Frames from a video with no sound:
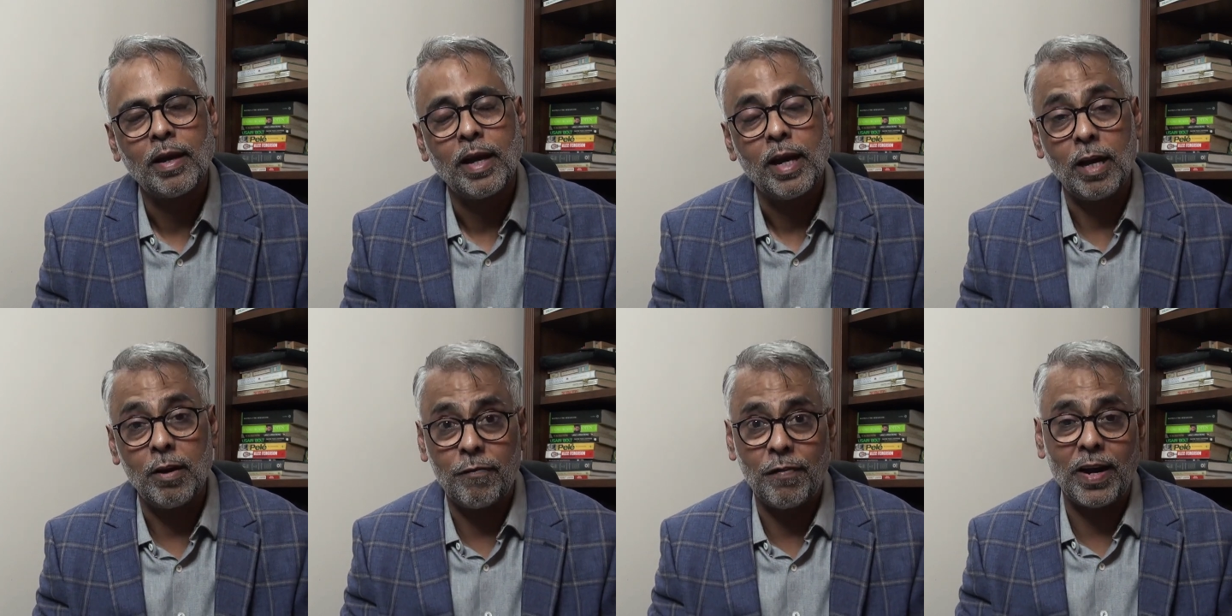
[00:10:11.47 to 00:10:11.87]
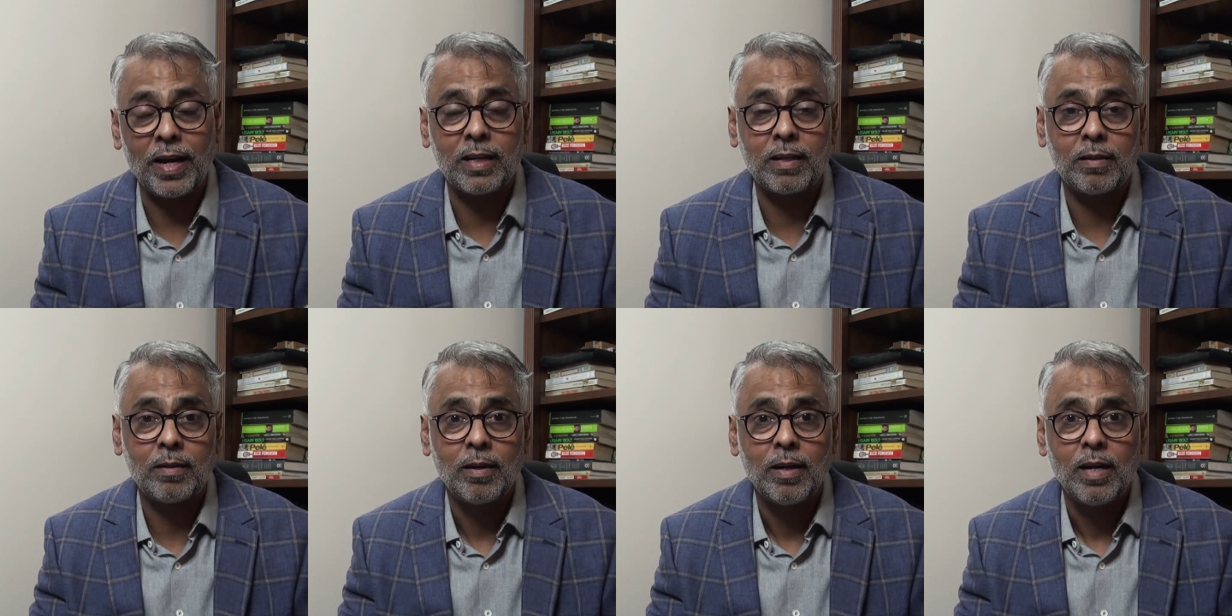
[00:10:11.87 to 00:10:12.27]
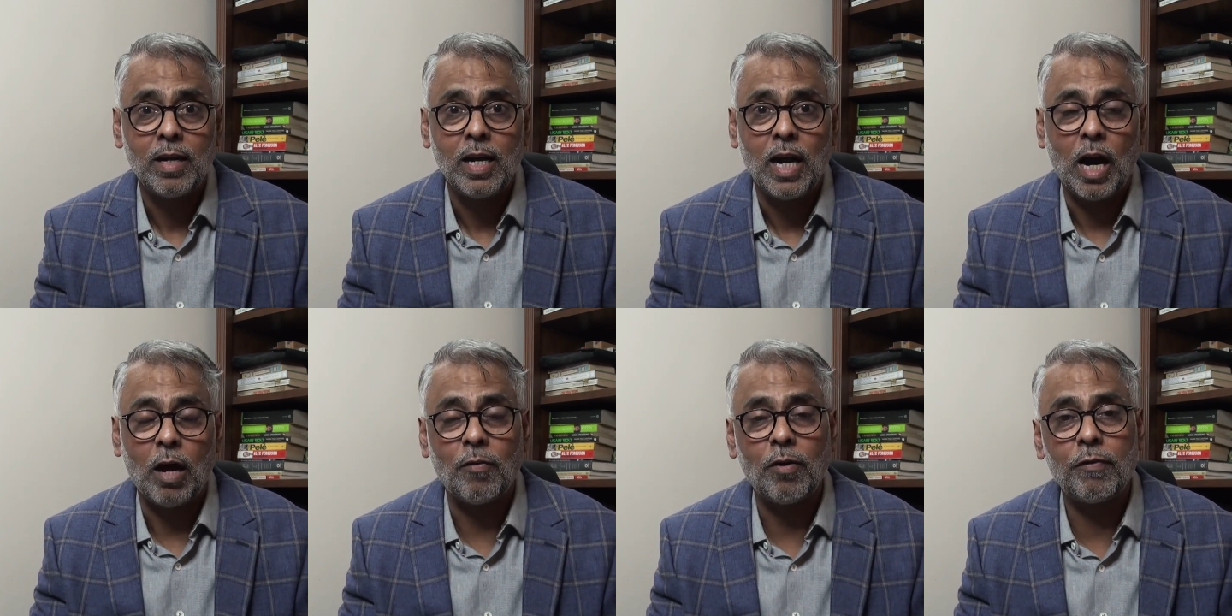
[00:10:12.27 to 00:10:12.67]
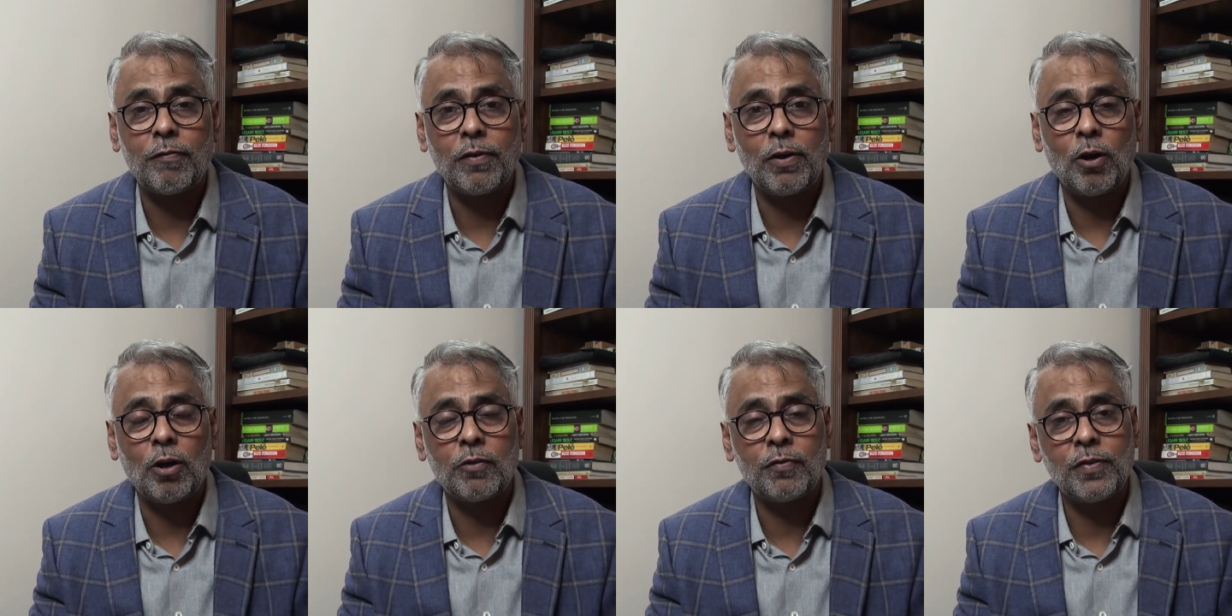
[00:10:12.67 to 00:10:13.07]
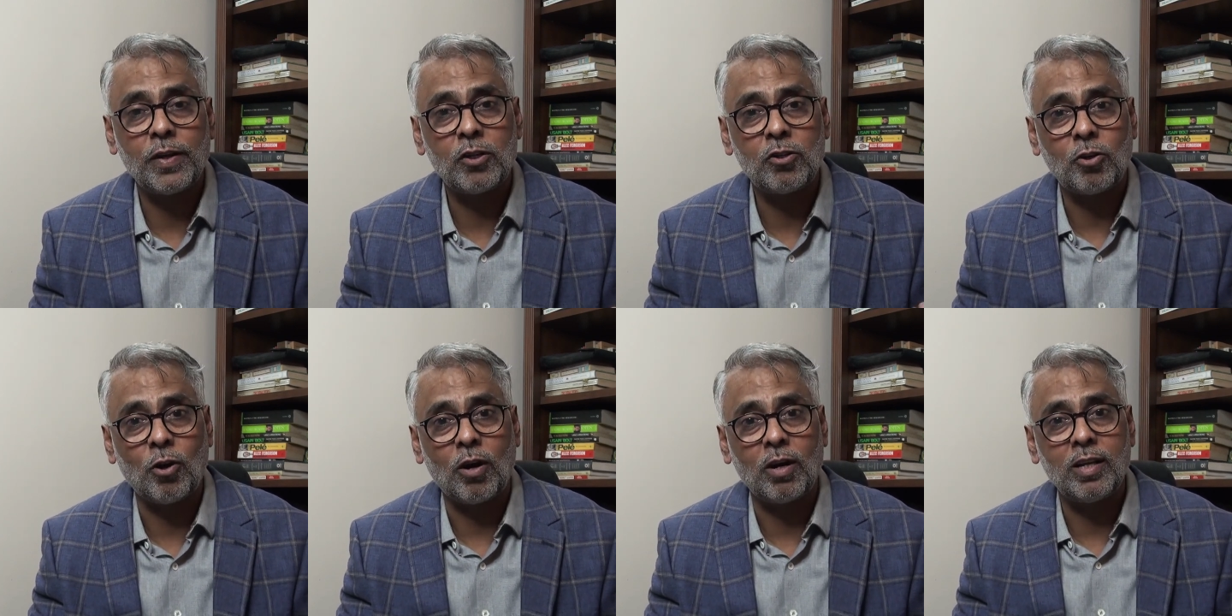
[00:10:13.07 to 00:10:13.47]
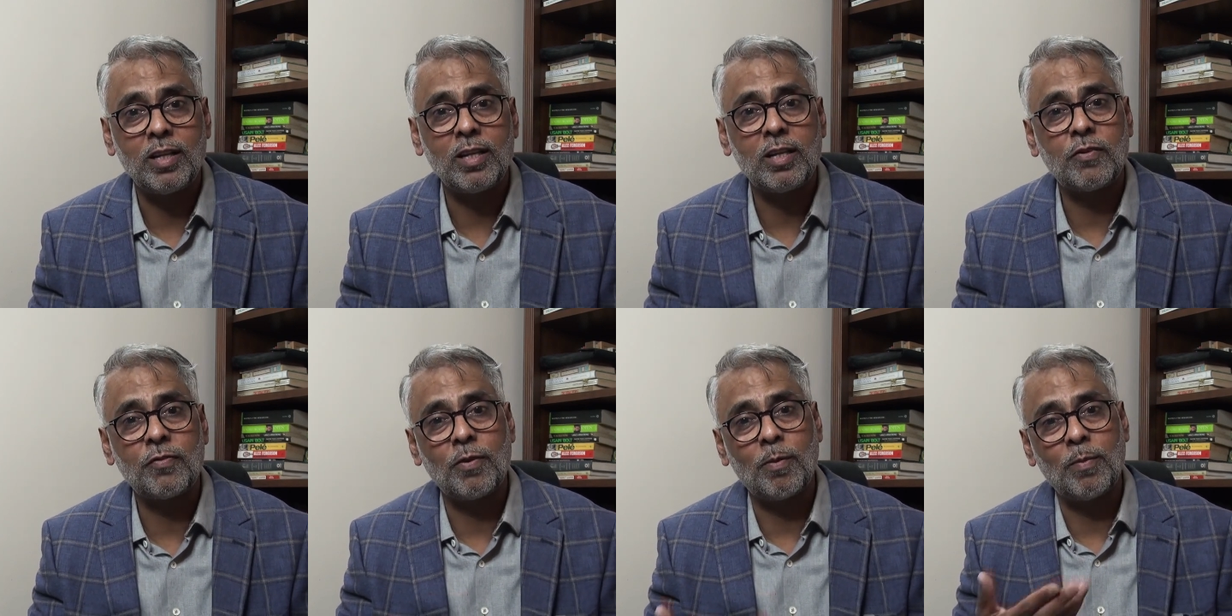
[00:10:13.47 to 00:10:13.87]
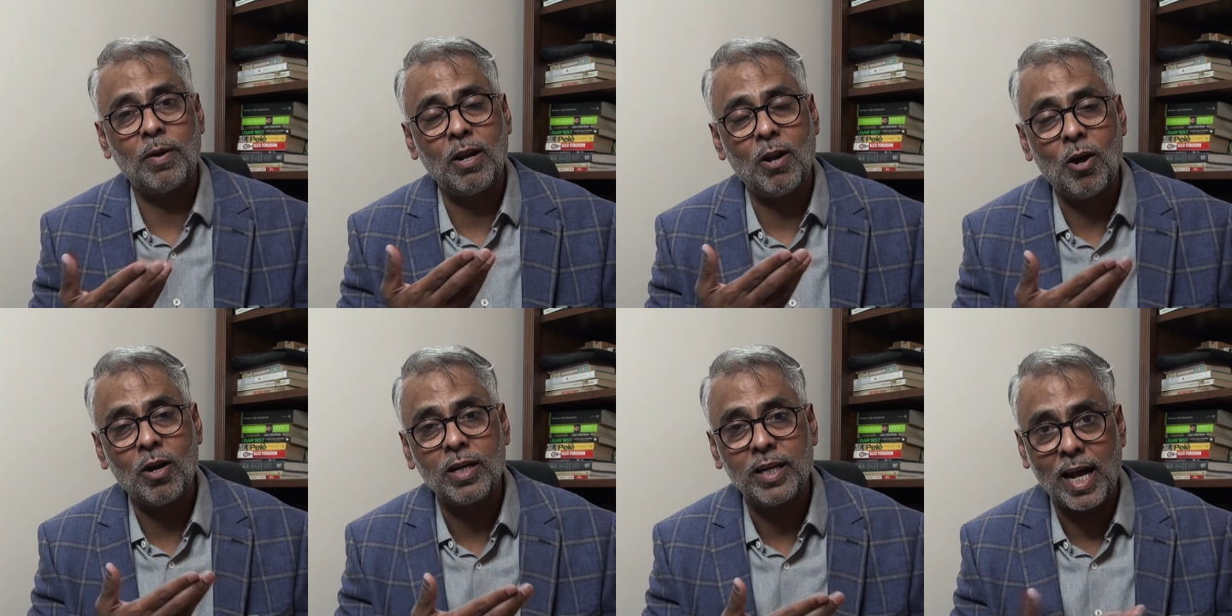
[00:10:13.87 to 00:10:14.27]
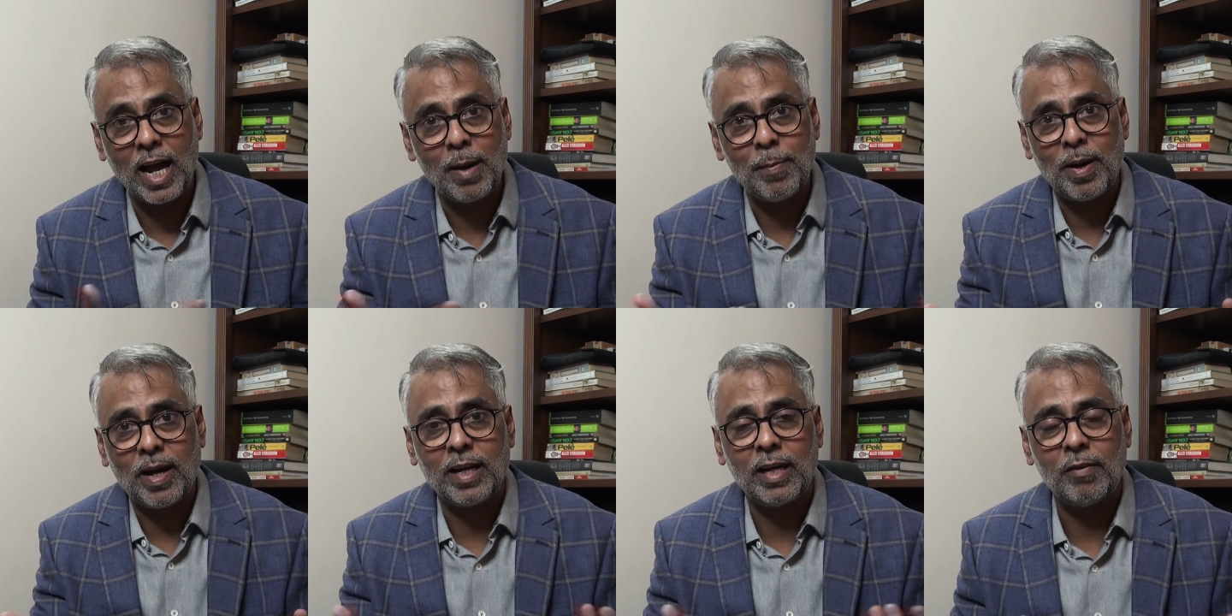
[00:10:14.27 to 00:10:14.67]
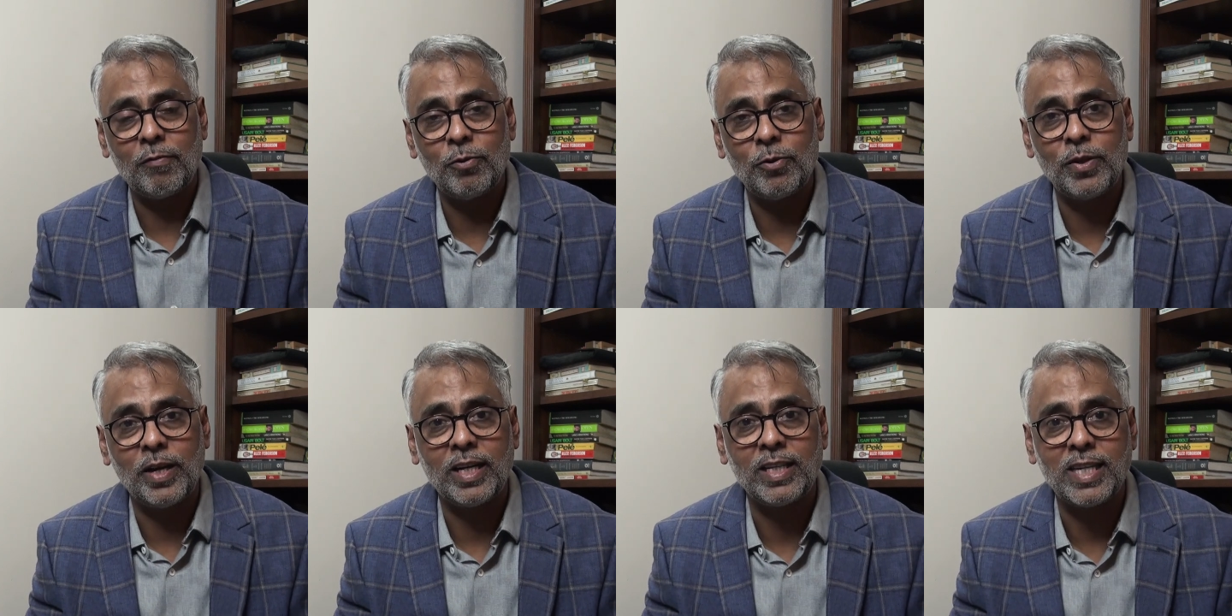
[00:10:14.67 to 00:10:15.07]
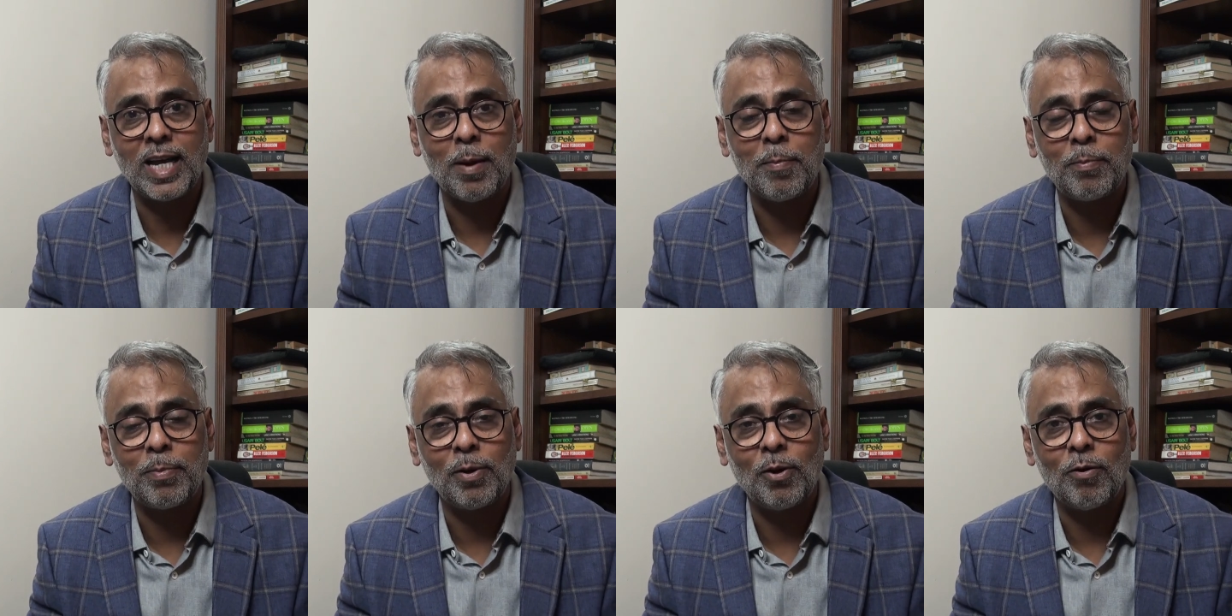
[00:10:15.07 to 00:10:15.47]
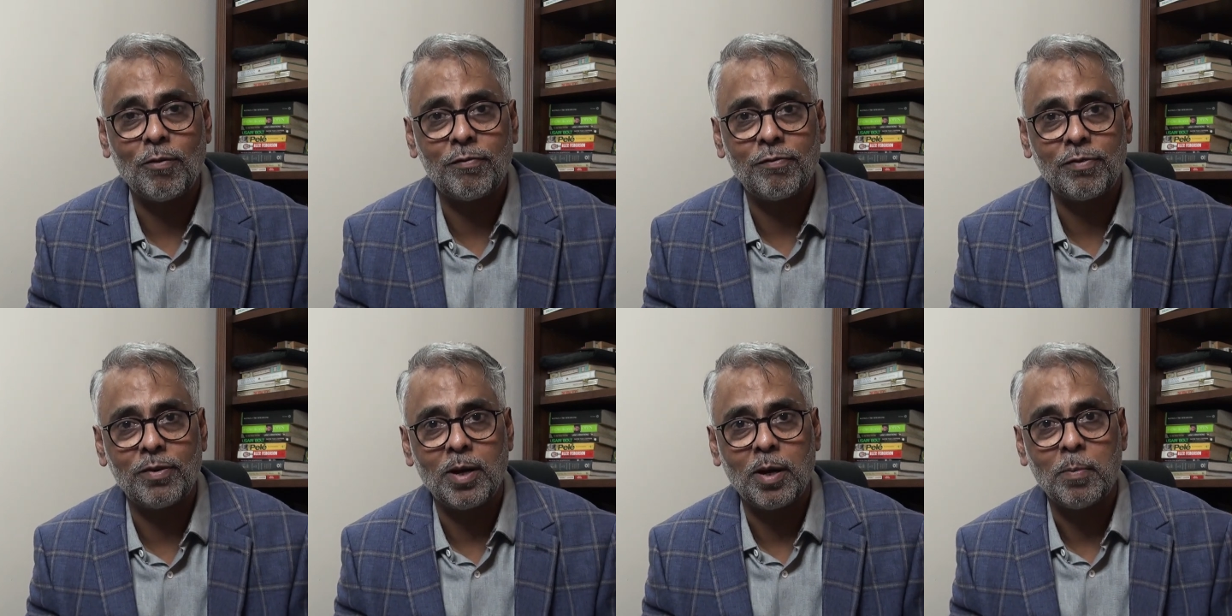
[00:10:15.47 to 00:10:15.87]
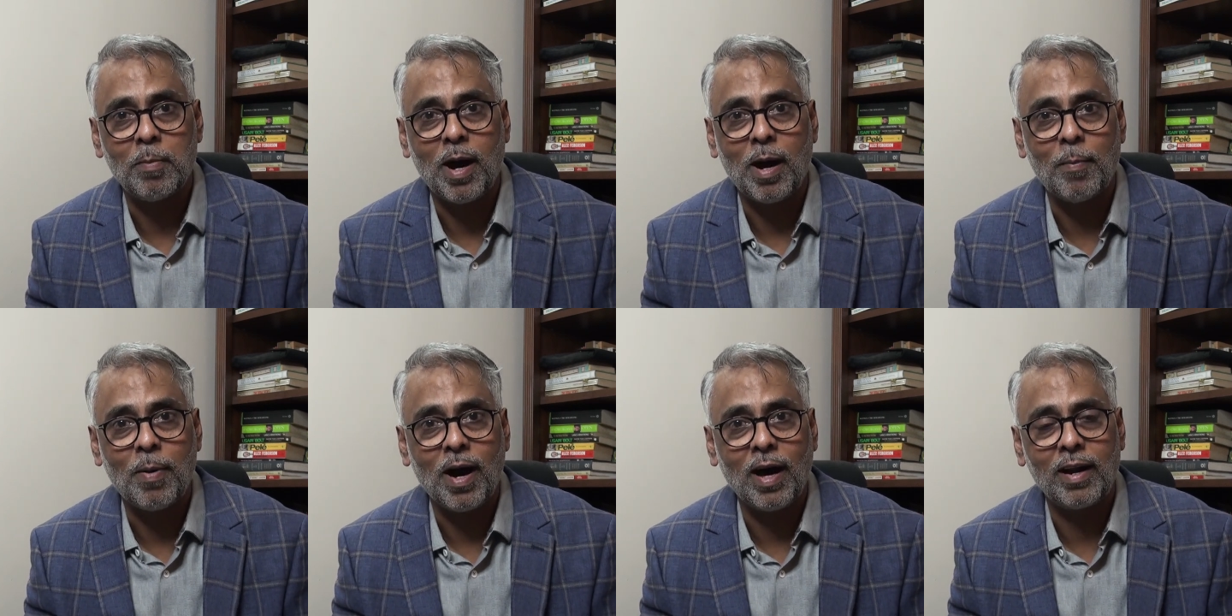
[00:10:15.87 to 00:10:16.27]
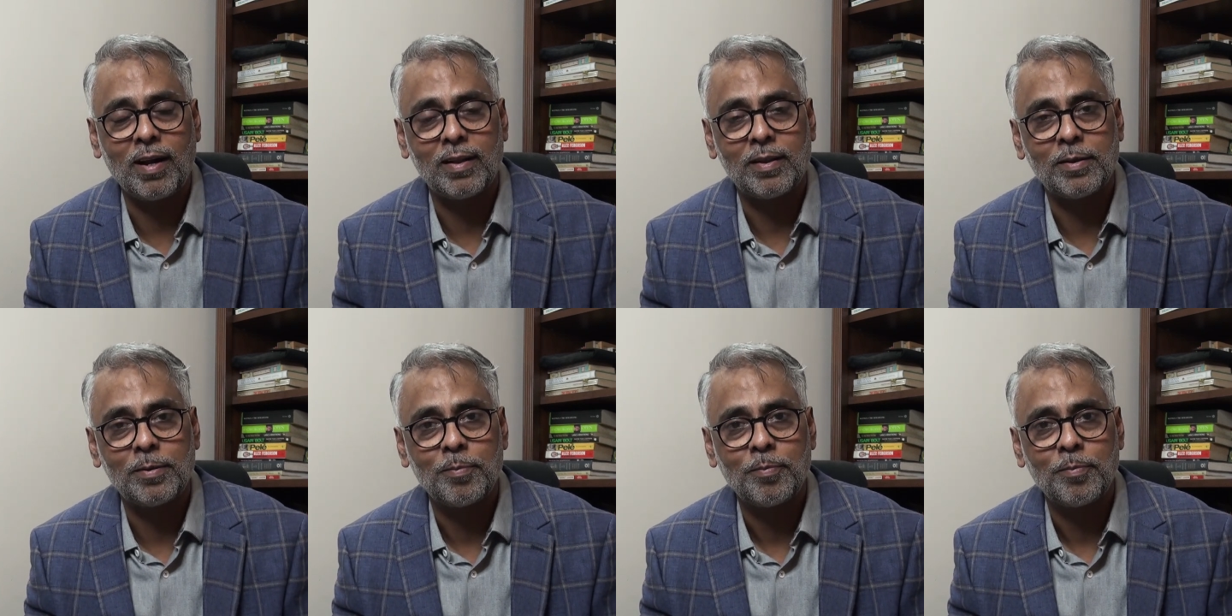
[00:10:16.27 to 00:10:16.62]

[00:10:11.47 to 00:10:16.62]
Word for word: In fact, our philosophy has taught this from a long time. I gave you the example of uh, Mahabharata.